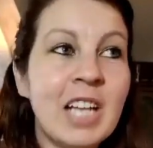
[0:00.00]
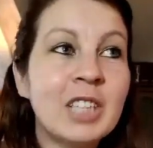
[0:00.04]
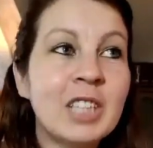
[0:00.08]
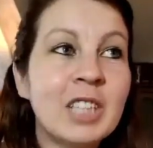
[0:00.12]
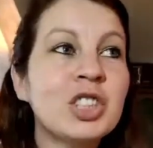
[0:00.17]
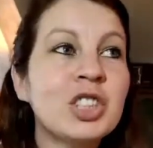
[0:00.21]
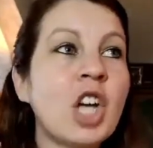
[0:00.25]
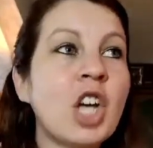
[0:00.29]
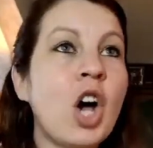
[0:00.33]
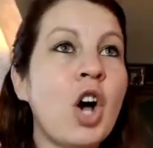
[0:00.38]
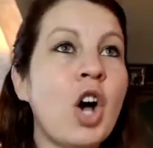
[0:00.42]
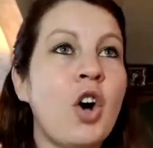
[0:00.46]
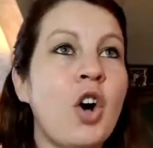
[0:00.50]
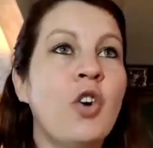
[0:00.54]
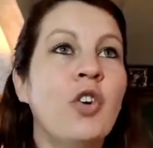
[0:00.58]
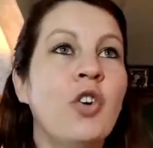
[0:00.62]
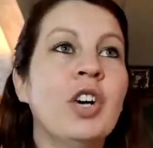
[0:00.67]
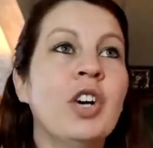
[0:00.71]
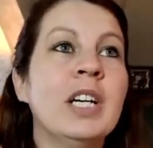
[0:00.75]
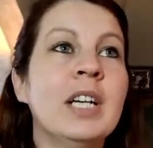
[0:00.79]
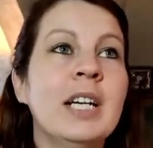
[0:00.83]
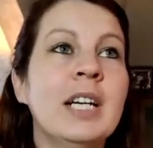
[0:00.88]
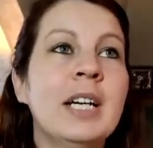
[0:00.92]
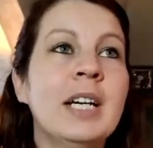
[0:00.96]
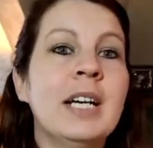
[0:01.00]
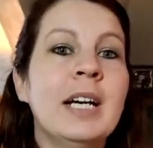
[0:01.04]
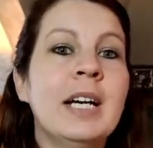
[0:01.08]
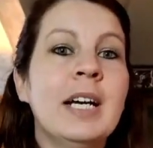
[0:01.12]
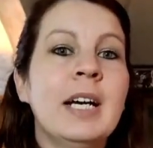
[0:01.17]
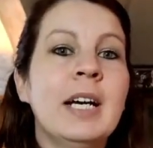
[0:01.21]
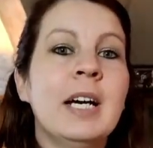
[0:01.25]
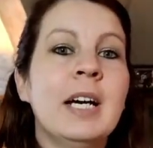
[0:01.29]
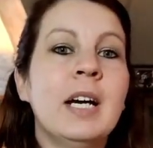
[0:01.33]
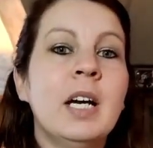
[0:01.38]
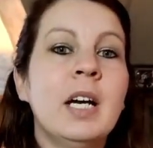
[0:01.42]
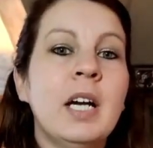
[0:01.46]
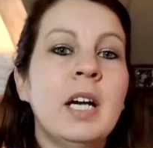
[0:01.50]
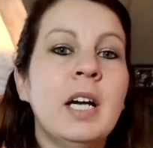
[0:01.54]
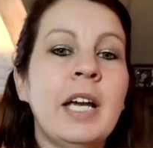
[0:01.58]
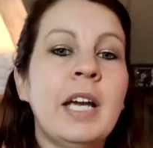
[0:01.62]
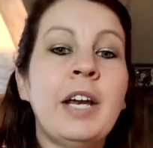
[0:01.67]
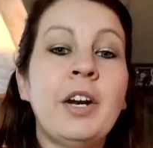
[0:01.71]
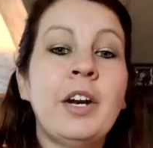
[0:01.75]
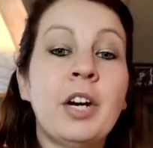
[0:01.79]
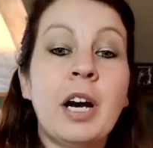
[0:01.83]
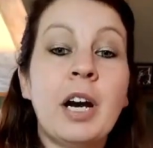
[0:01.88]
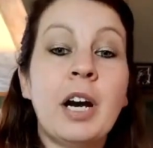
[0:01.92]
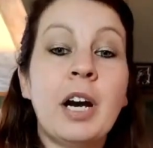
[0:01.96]
So
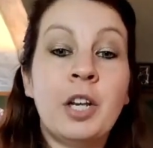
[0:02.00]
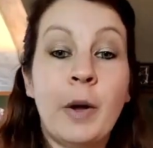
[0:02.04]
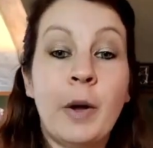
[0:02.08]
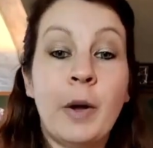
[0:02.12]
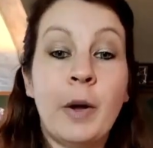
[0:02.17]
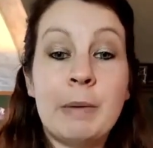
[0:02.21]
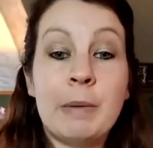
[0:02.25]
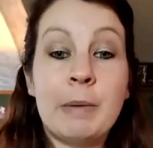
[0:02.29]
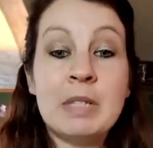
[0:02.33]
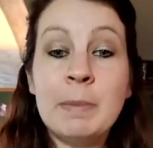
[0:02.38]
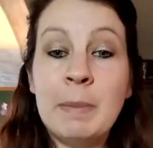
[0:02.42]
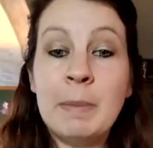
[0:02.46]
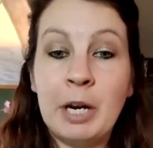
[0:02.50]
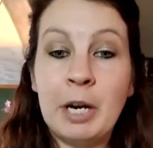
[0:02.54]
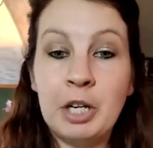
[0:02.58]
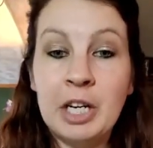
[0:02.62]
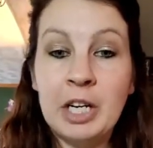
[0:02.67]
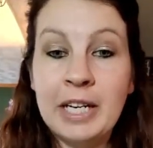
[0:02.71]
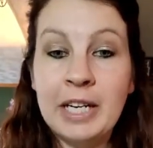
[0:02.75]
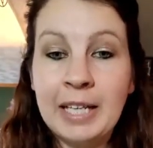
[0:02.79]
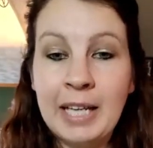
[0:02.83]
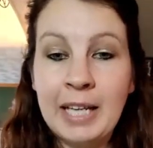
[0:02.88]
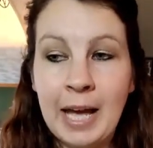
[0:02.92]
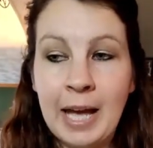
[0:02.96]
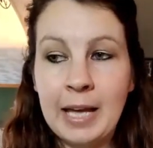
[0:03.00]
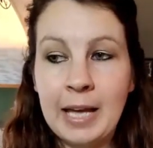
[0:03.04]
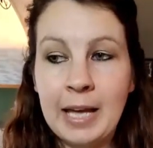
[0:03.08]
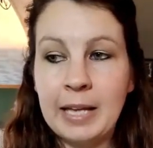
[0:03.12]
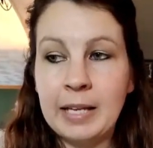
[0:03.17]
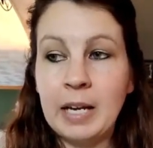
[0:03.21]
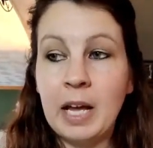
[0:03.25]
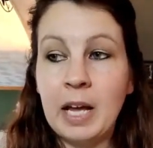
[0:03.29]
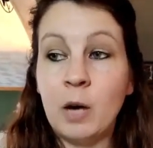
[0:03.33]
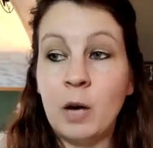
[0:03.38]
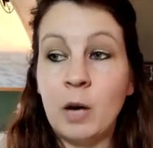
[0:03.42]
here, I was married again. I